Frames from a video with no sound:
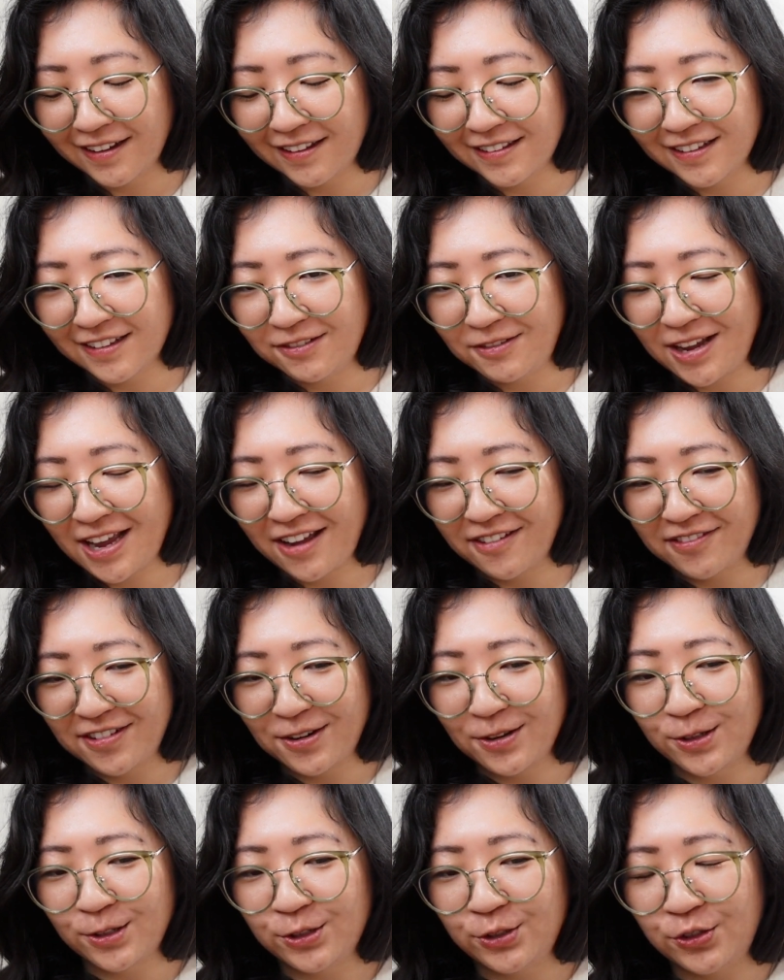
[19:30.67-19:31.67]
And then we have
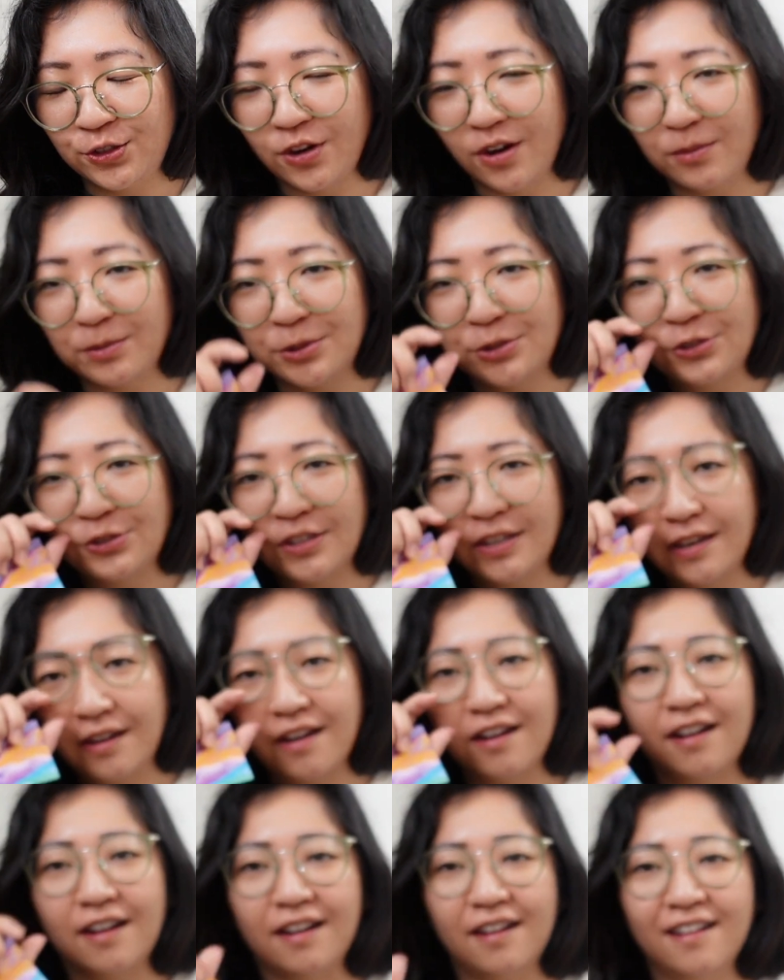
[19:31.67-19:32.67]
here the Geometry
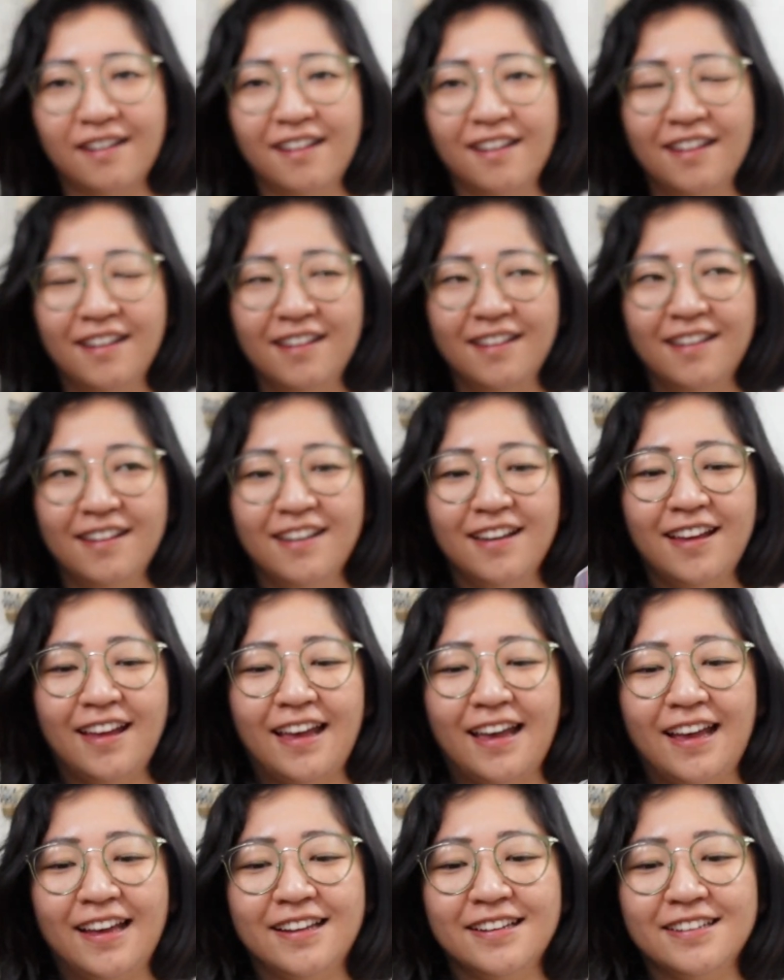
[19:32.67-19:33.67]
card
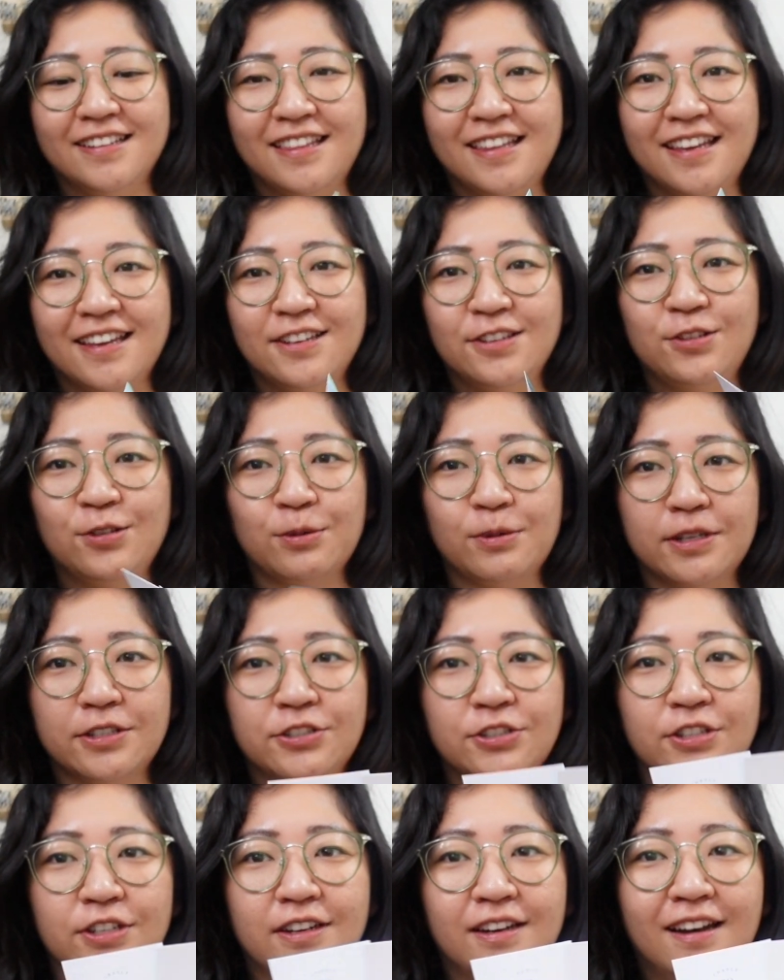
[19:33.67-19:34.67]
and the
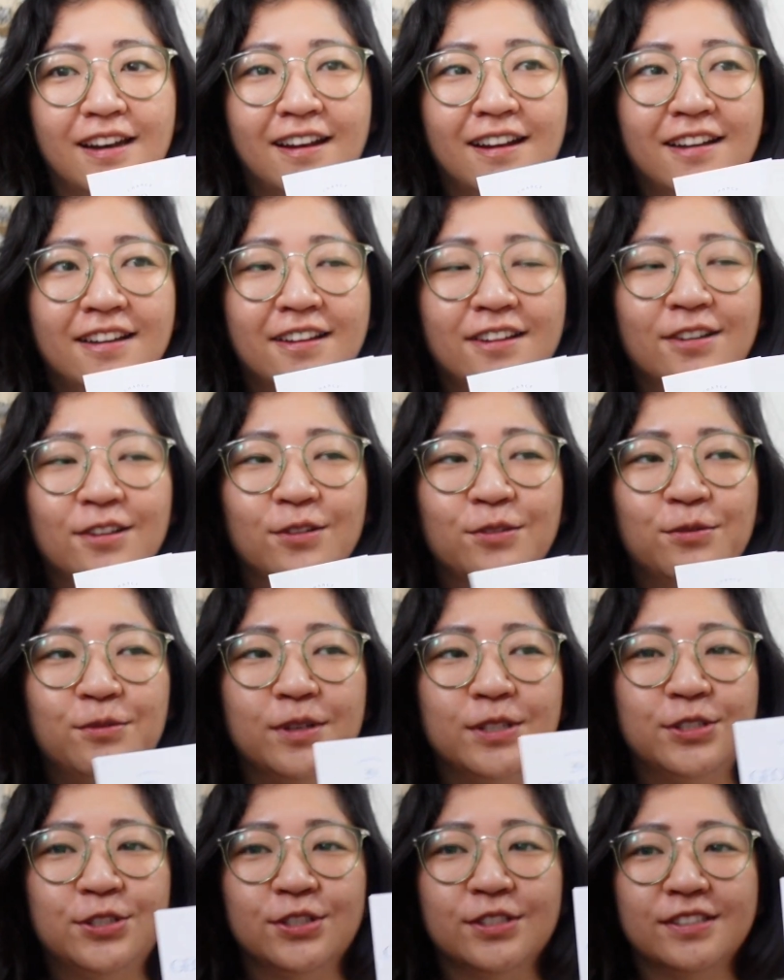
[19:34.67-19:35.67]
Intuition,
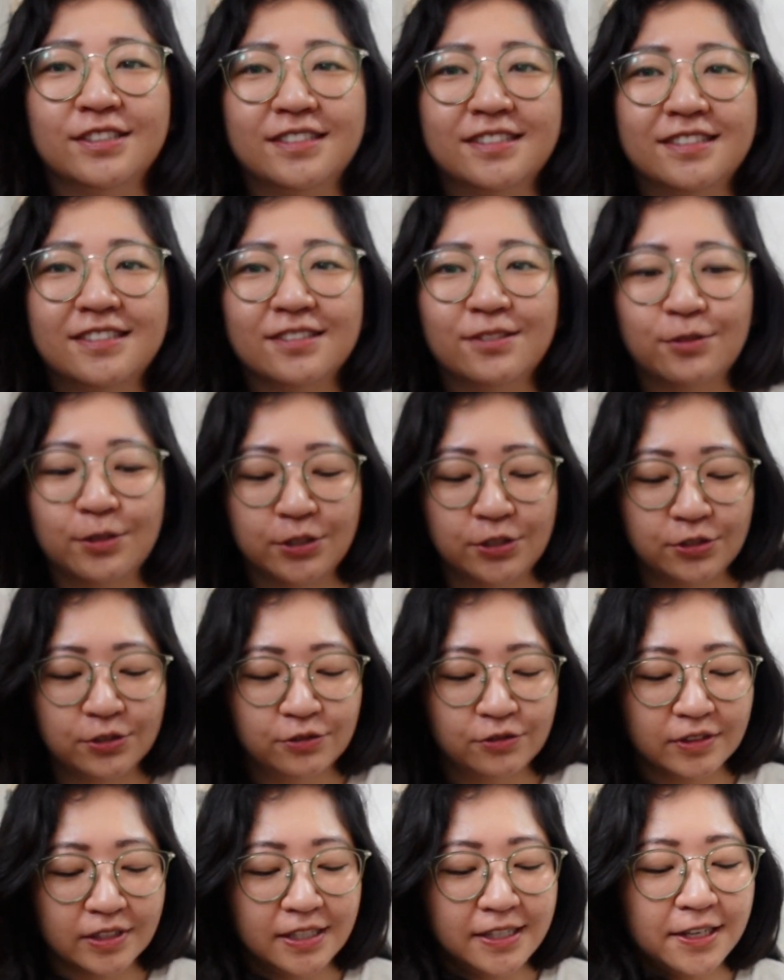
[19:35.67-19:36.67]
which is
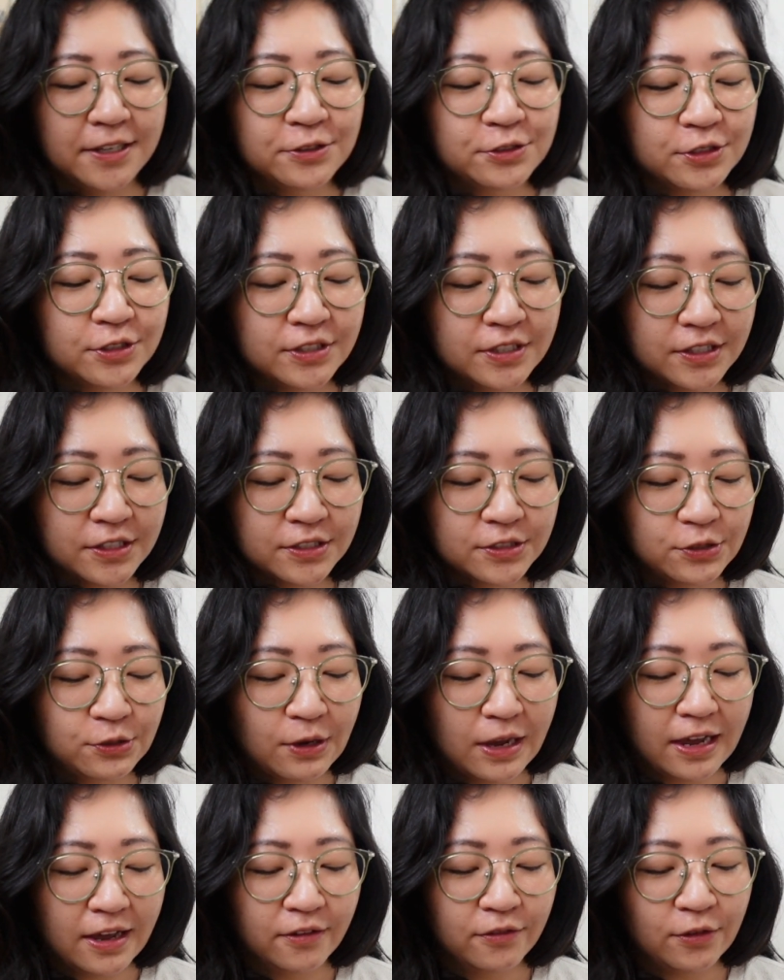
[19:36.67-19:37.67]
really interesting, because
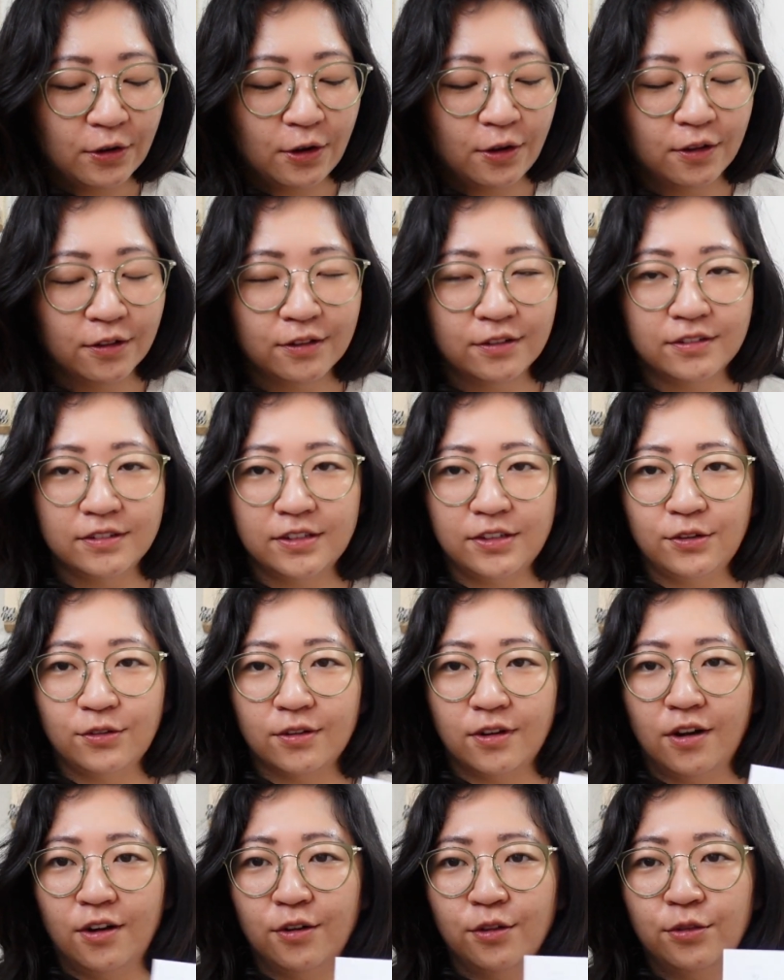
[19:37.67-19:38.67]
you have
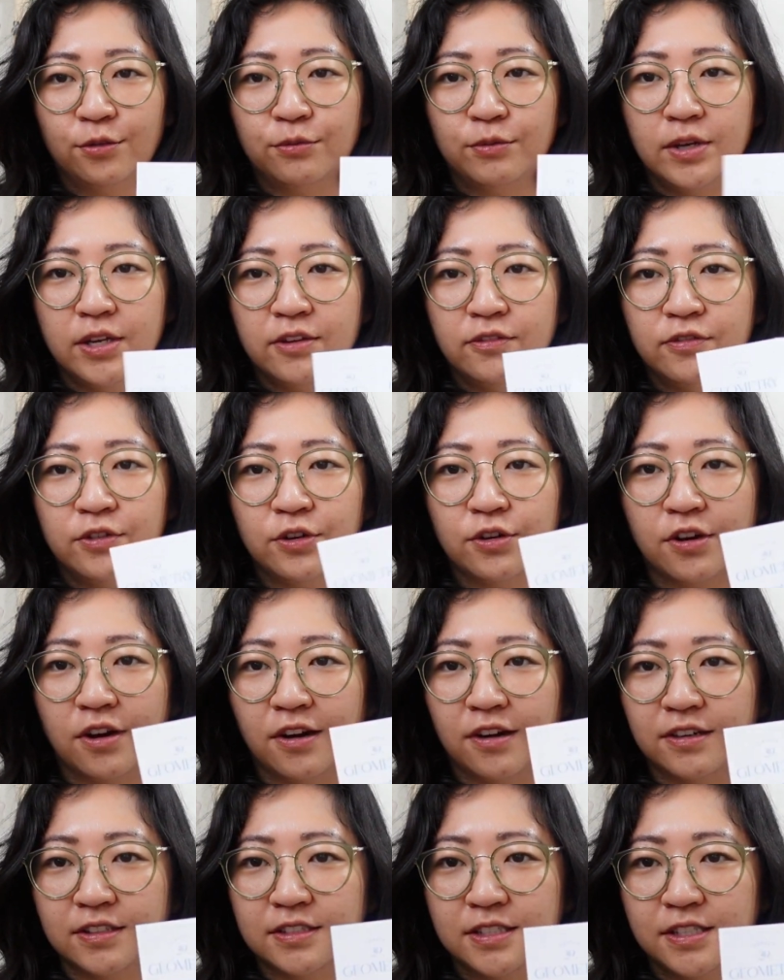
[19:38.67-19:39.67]
all 3 of your
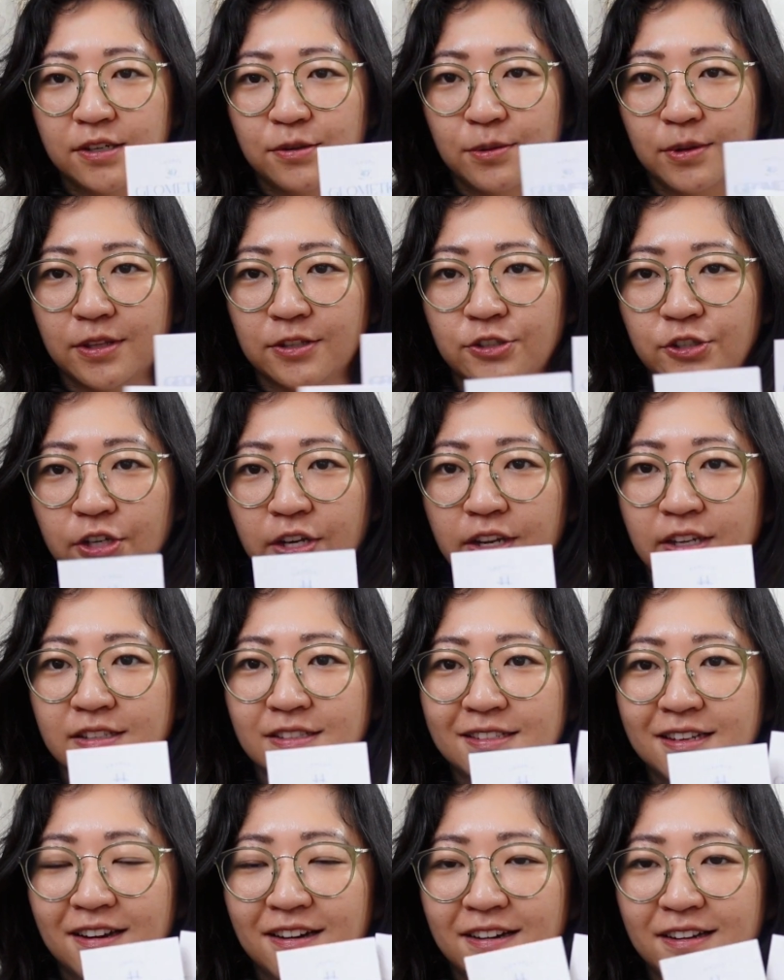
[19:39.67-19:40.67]
cards here were the
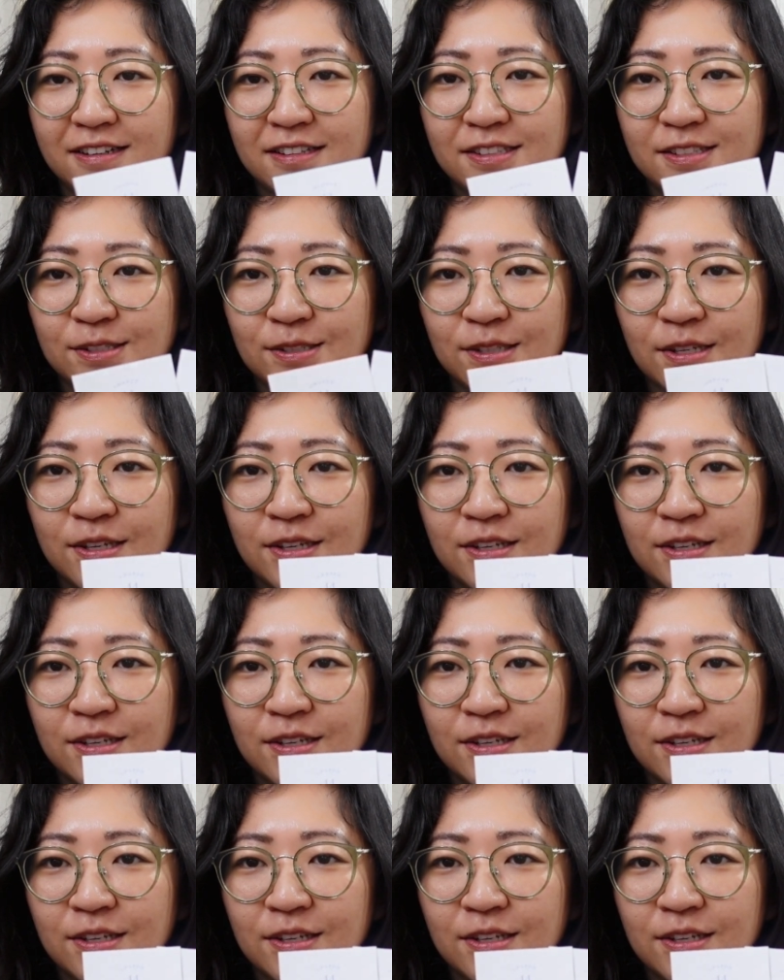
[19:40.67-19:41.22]
Chance cards.